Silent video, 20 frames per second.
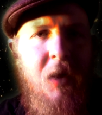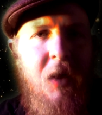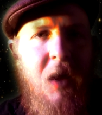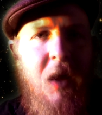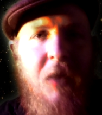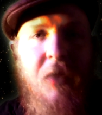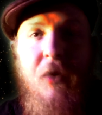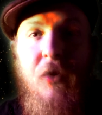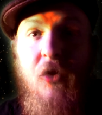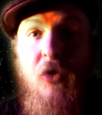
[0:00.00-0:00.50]

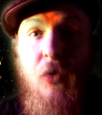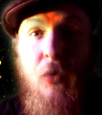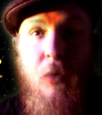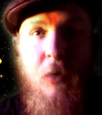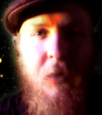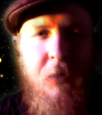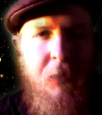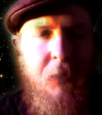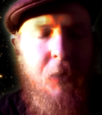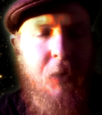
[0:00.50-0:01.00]
and they're
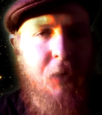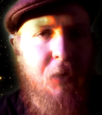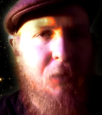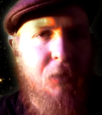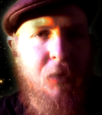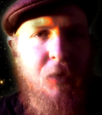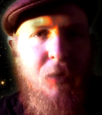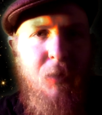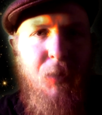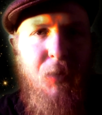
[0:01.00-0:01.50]
tools for the
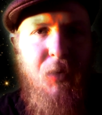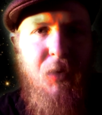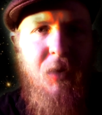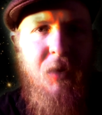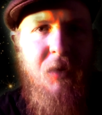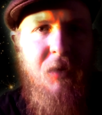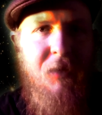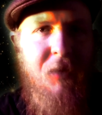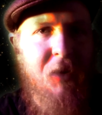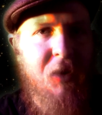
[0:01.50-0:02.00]
group
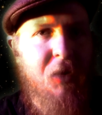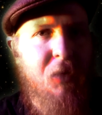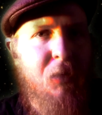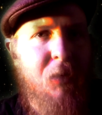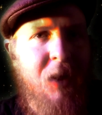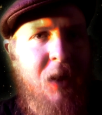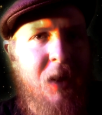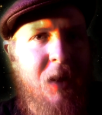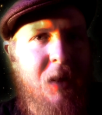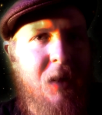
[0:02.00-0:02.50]
to
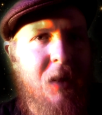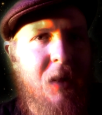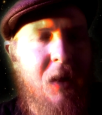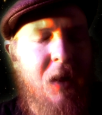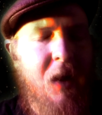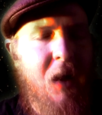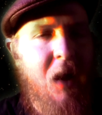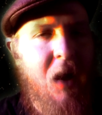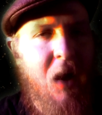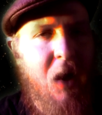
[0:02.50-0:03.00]
create
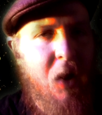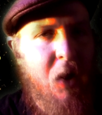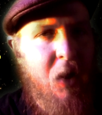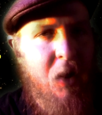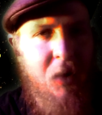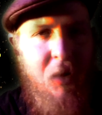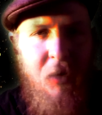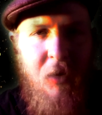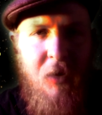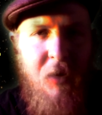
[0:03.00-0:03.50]

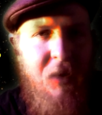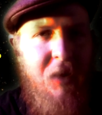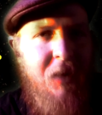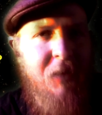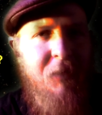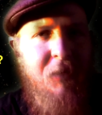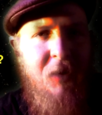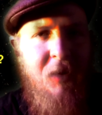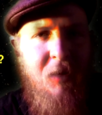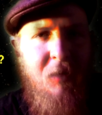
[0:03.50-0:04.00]
a
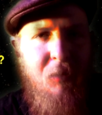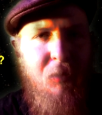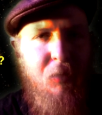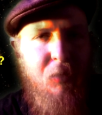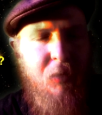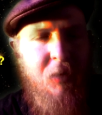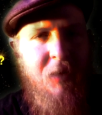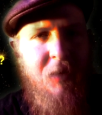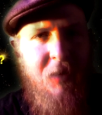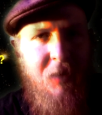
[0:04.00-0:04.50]
living,
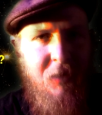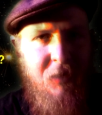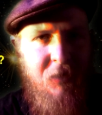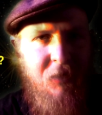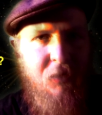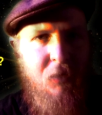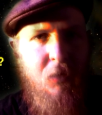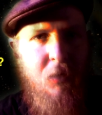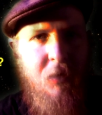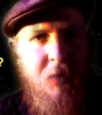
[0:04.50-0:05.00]
breathing
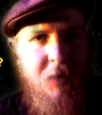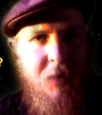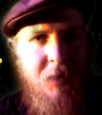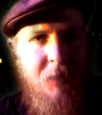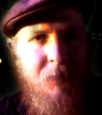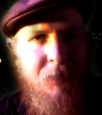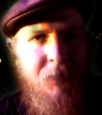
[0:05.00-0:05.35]
story.